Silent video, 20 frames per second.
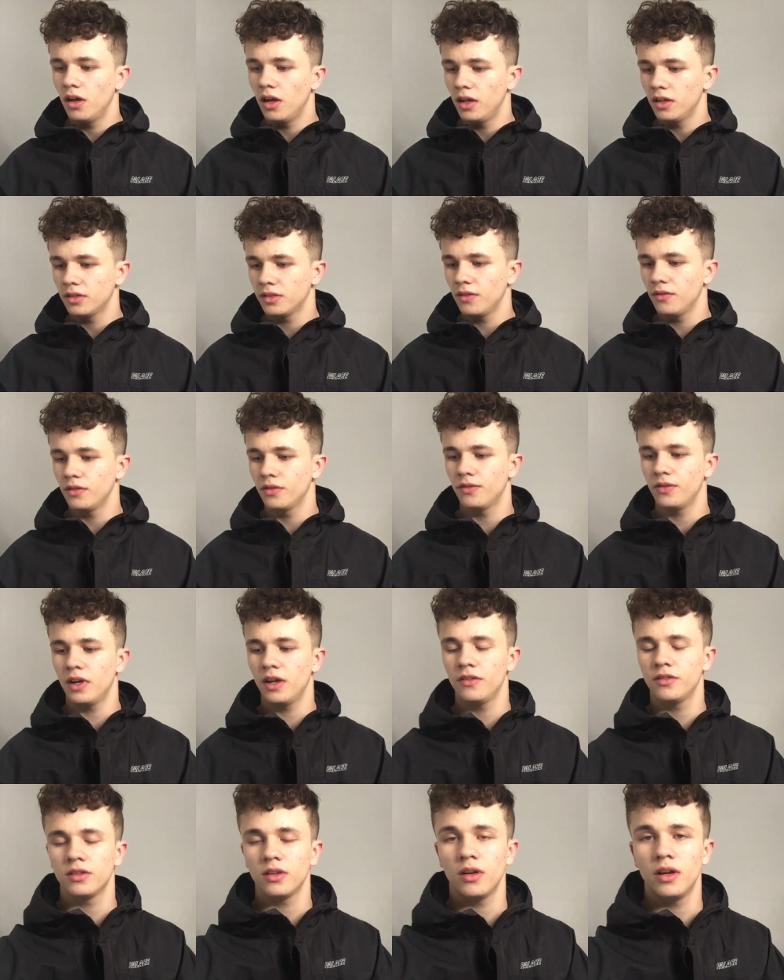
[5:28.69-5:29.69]
uh,
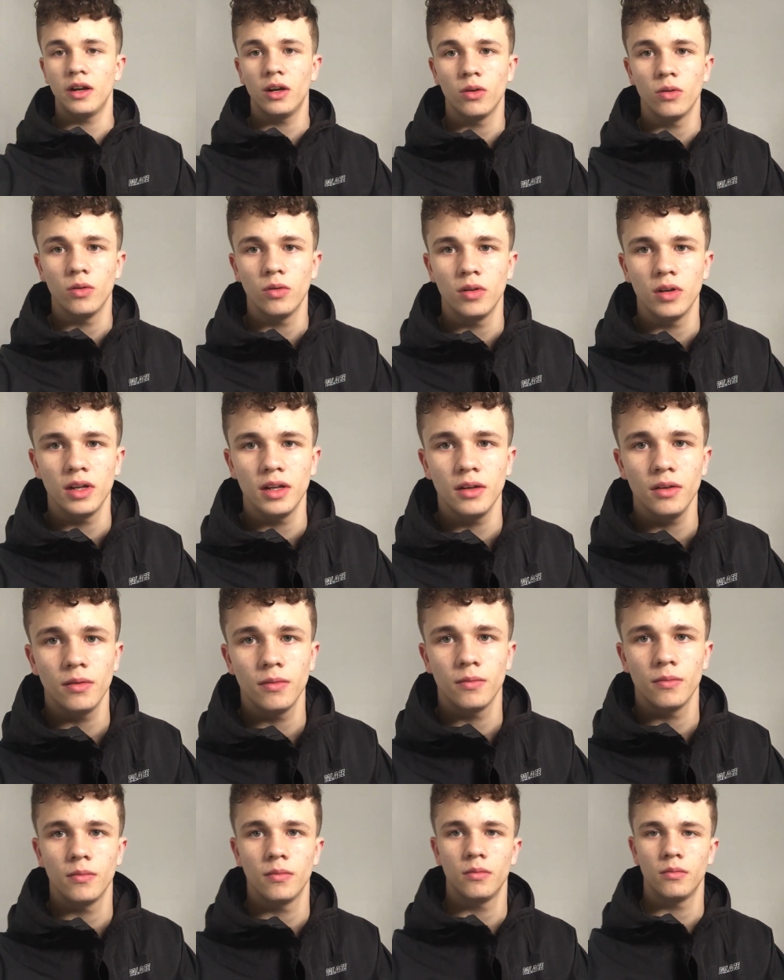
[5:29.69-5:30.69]
75, sorry, all in.
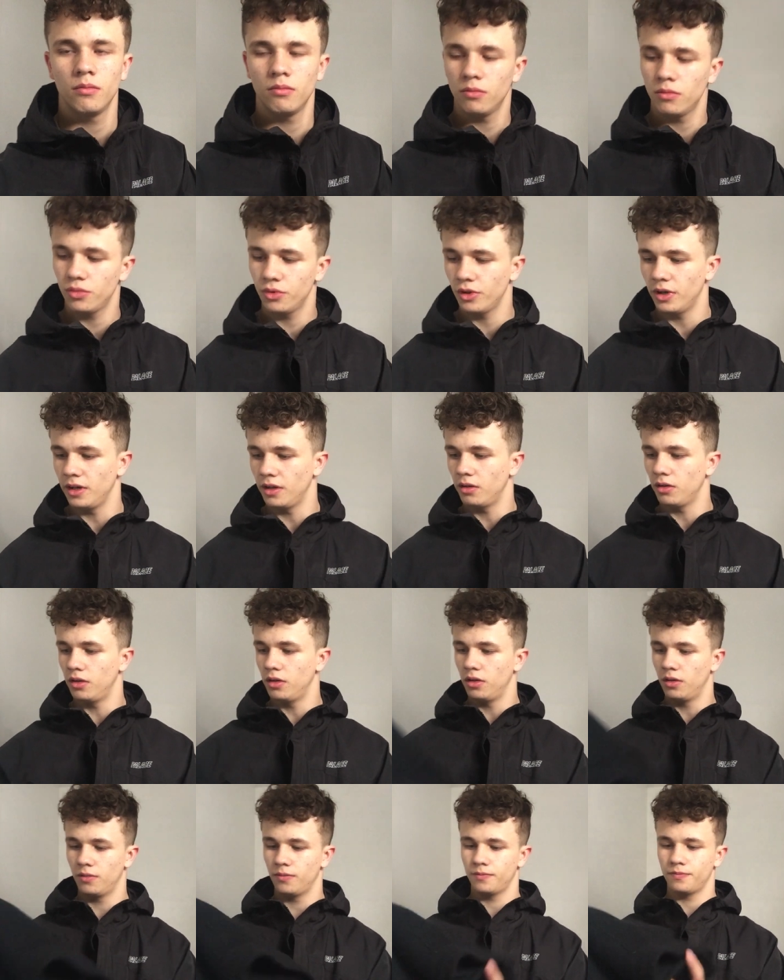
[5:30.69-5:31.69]
Pretty
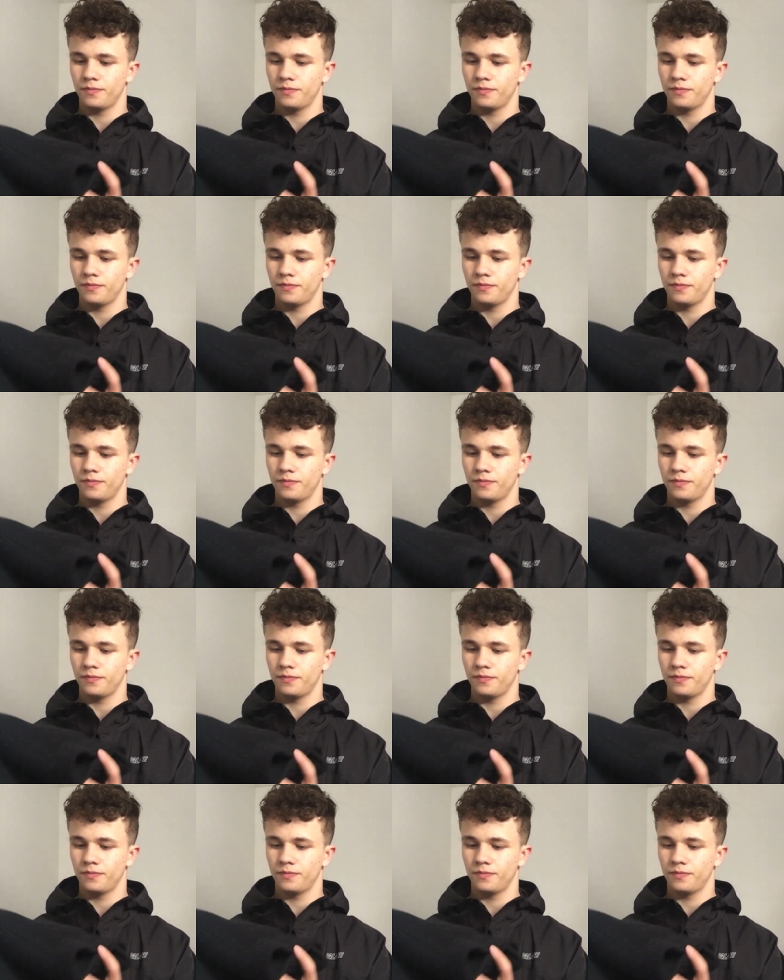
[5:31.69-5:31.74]
good.